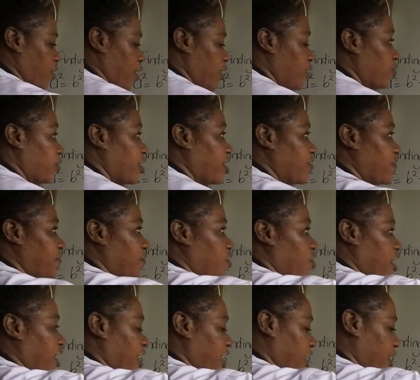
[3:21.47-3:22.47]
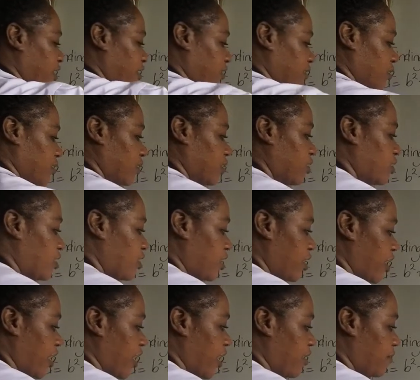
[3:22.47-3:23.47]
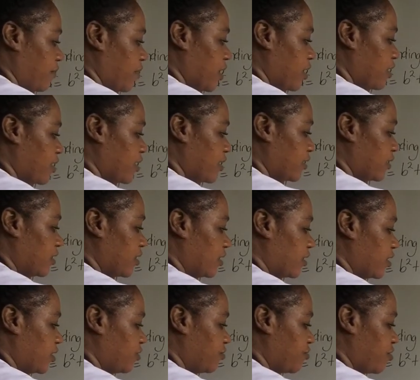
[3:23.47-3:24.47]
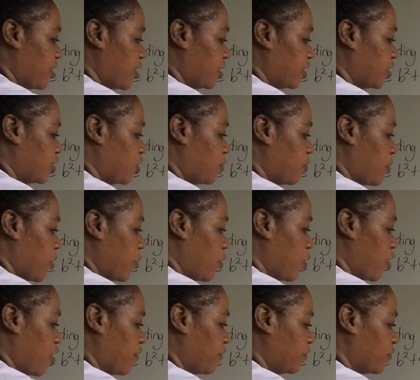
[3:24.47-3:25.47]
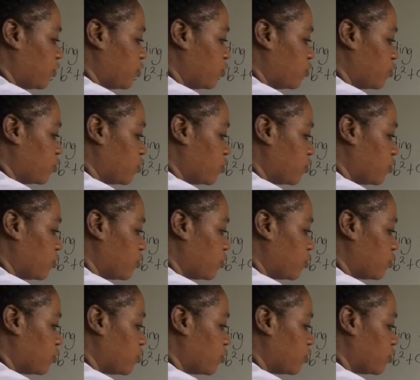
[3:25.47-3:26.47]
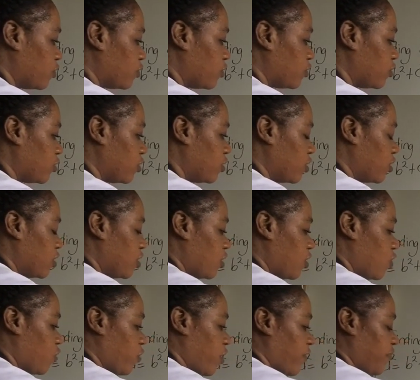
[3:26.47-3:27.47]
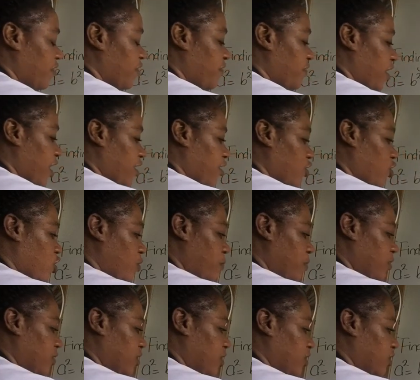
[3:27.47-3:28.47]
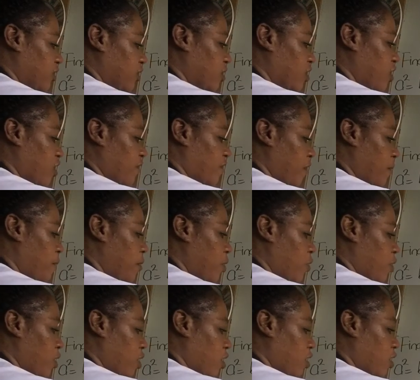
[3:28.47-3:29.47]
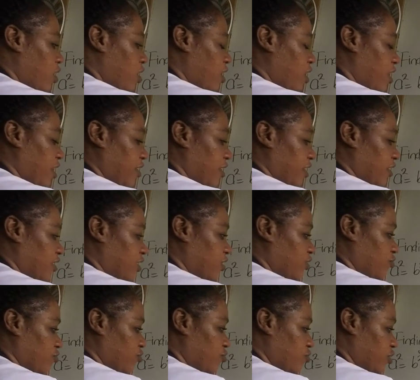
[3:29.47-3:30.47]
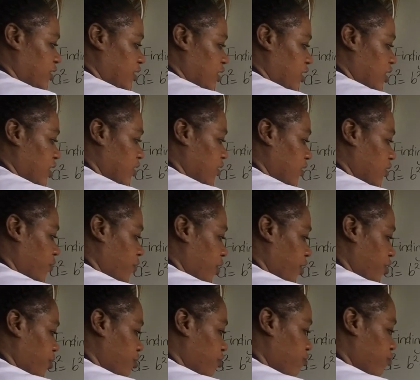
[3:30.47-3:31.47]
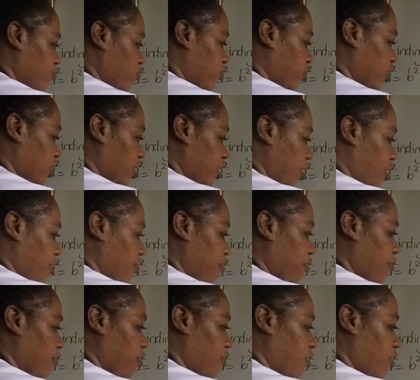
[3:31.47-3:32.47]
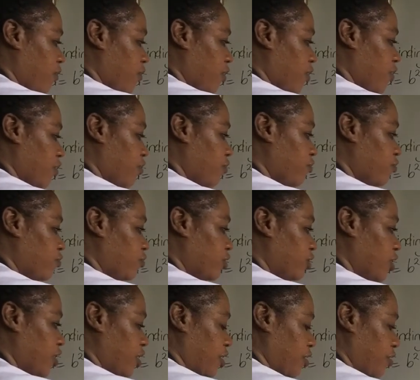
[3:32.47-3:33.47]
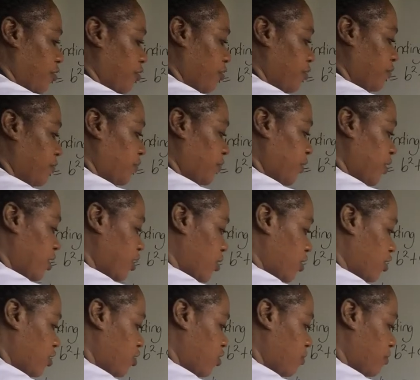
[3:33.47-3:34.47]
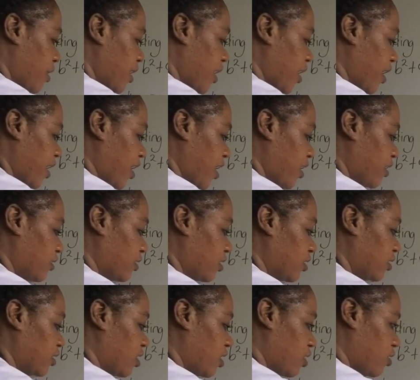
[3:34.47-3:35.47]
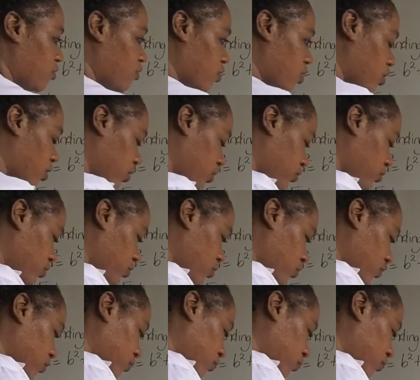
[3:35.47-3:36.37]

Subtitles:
we are looking for x, and because this is raised to the power of 2, we have to find the opposite of a power, and that is rooting it. So we're going to root here and we're going to root here. Now my x is equal to